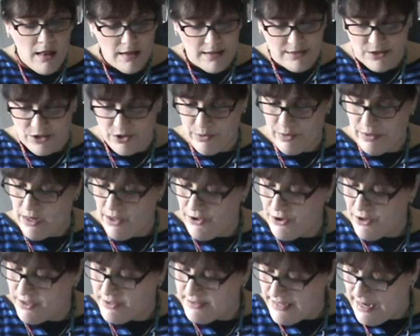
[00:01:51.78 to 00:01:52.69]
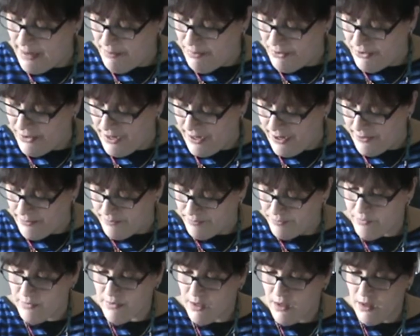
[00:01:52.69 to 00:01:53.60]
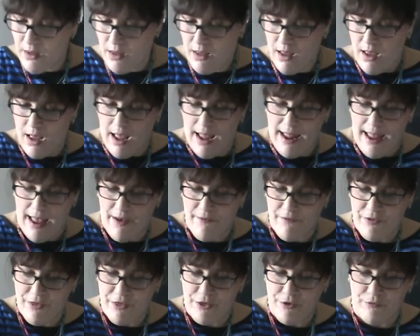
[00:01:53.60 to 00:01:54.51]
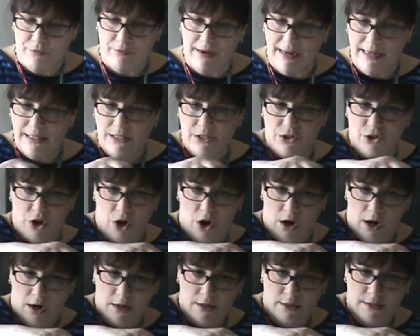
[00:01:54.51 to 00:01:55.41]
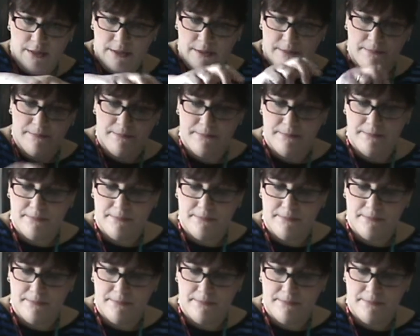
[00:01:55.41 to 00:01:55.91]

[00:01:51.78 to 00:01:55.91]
Let's do another example here. I have 3 stars